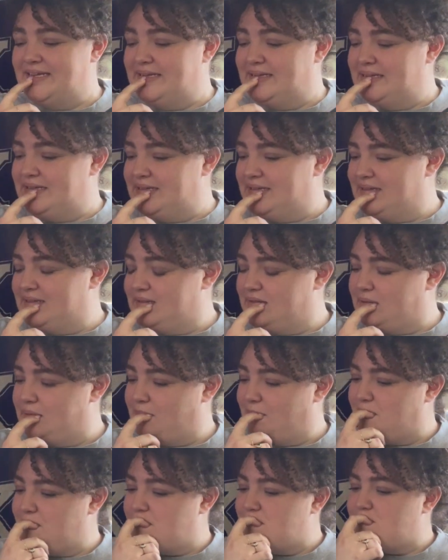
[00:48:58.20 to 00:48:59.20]

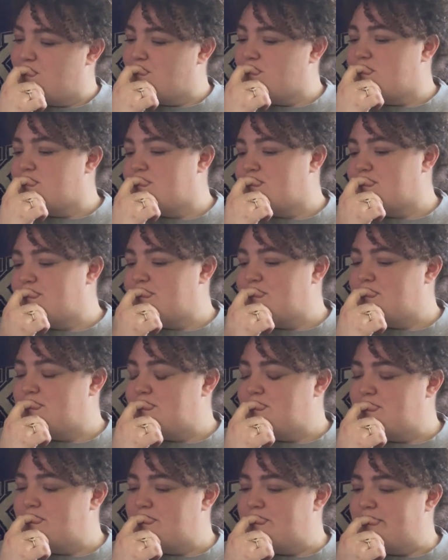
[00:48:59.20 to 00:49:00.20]

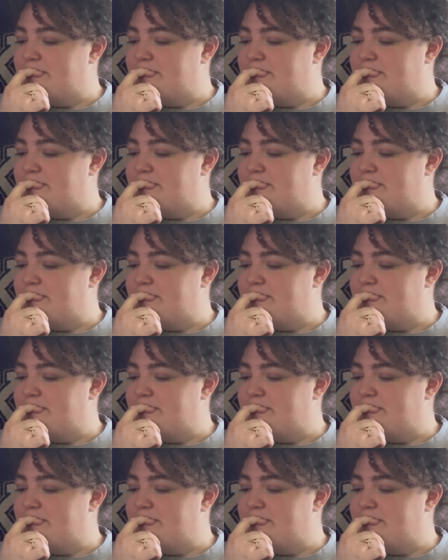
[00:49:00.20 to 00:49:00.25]
No words are spoken by the person on screen.